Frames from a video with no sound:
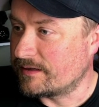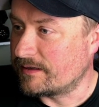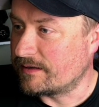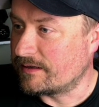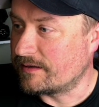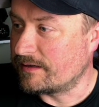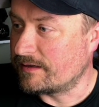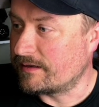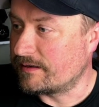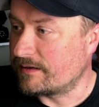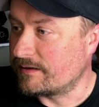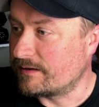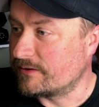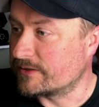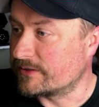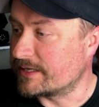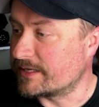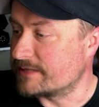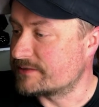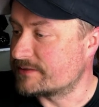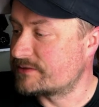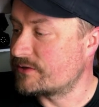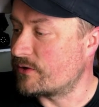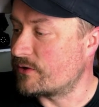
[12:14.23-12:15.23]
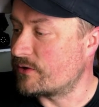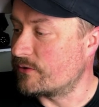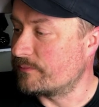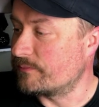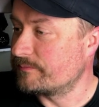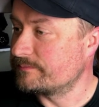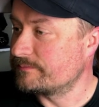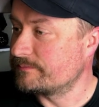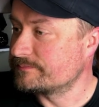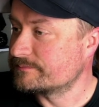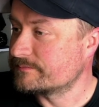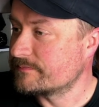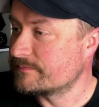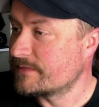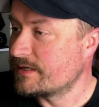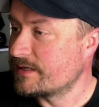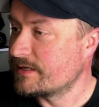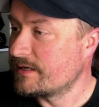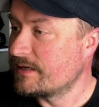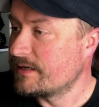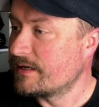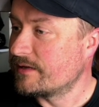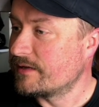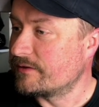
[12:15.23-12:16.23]
Okay, so
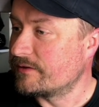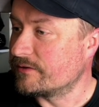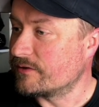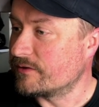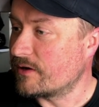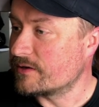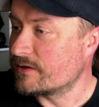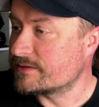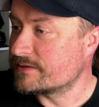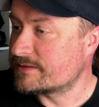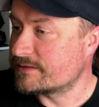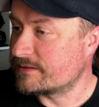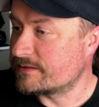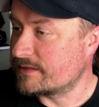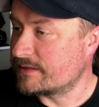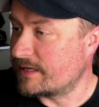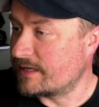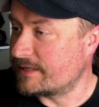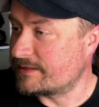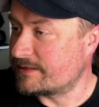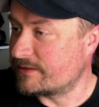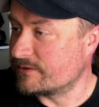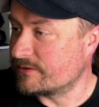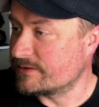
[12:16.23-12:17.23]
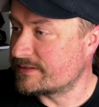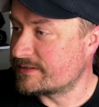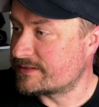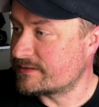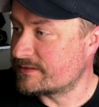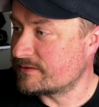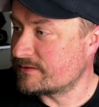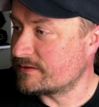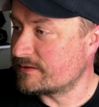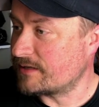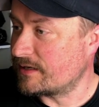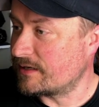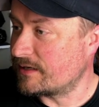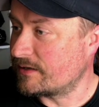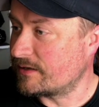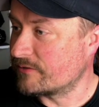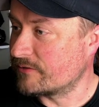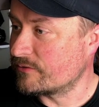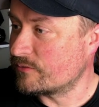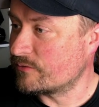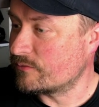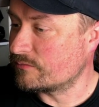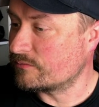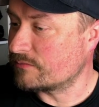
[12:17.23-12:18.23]
there is still
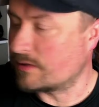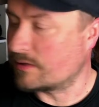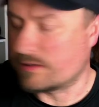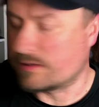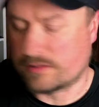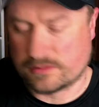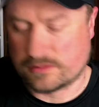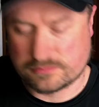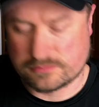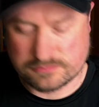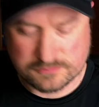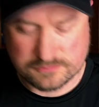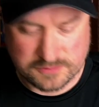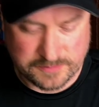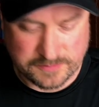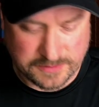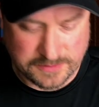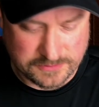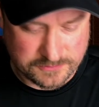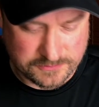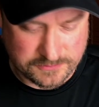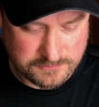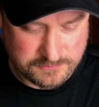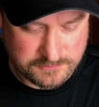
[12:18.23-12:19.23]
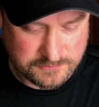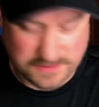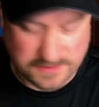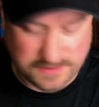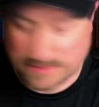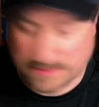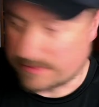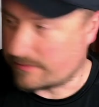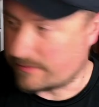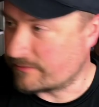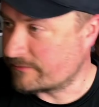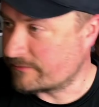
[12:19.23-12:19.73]
another. What am I thinking